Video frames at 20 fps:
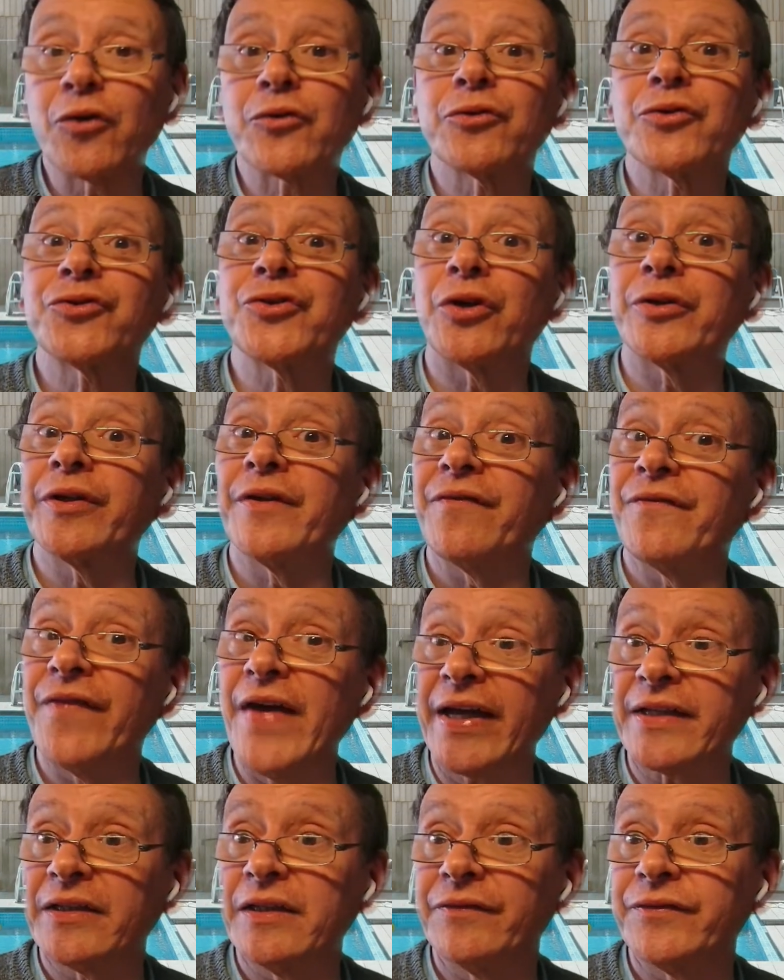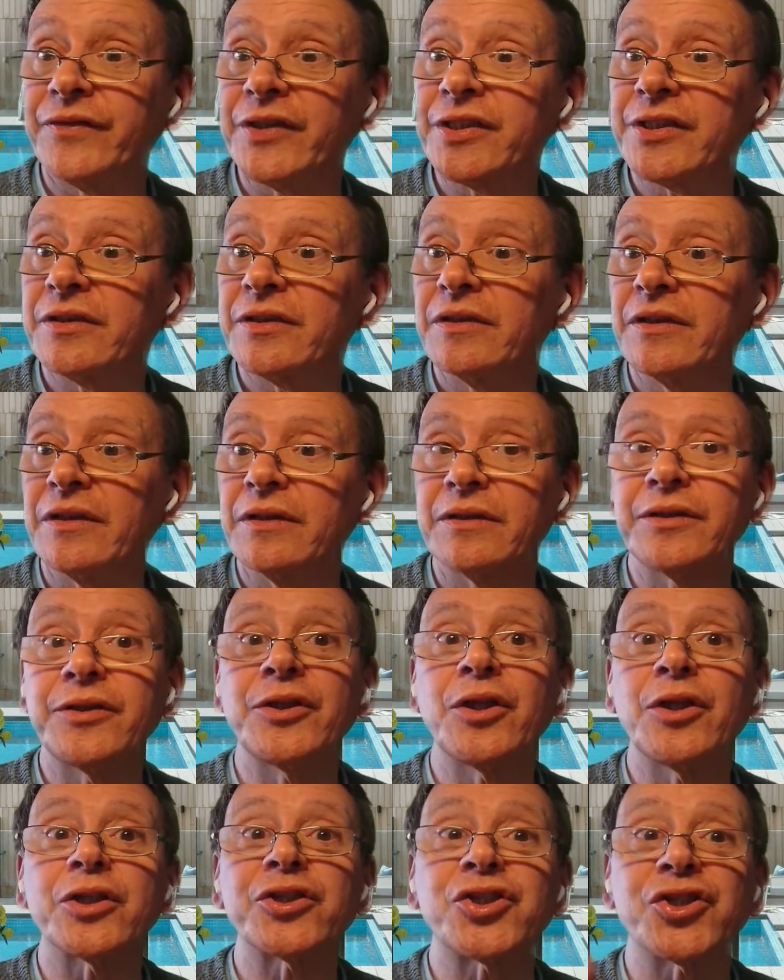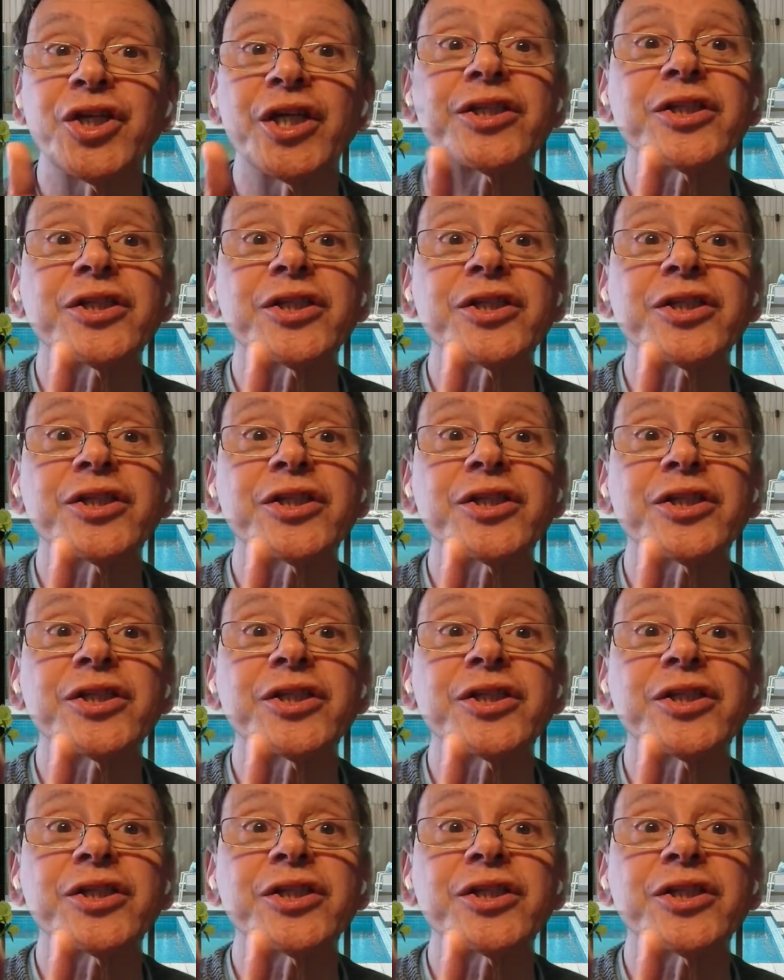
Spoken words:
Focus on effectiveness, not